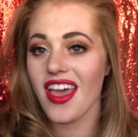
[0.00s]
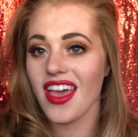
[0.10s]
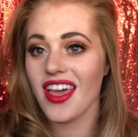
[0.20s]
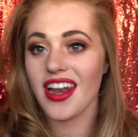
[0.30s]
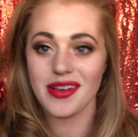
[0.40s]

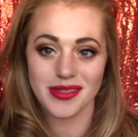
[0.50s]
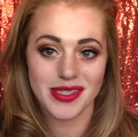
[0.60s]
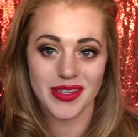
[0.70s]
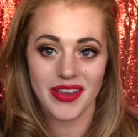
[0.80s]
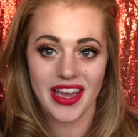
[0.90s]
and I will
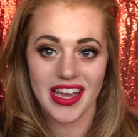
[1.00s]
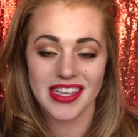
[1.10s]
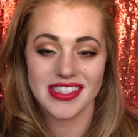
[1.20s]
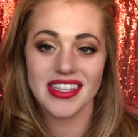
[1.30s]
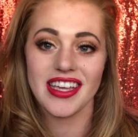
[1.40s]
see you
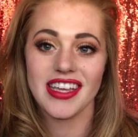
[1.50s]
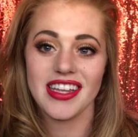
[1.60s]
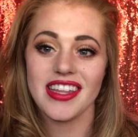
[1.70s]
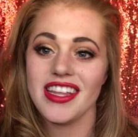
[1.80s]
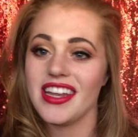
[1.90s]
guys
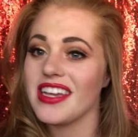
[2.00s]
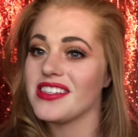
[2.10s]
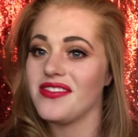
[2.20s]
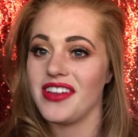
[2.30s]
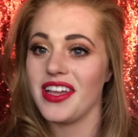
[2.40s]
in the
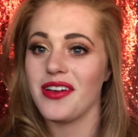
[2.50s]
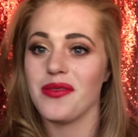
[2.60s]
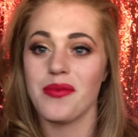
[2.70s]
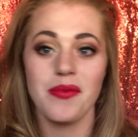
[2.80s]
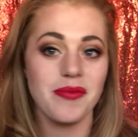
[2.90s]
next
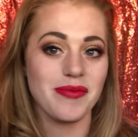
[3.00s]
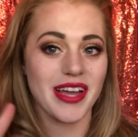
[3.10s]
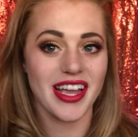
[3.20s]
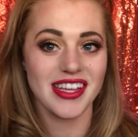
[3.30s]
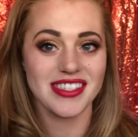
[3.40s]
video.
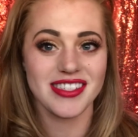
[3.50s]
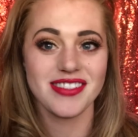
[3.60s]
Bye guys.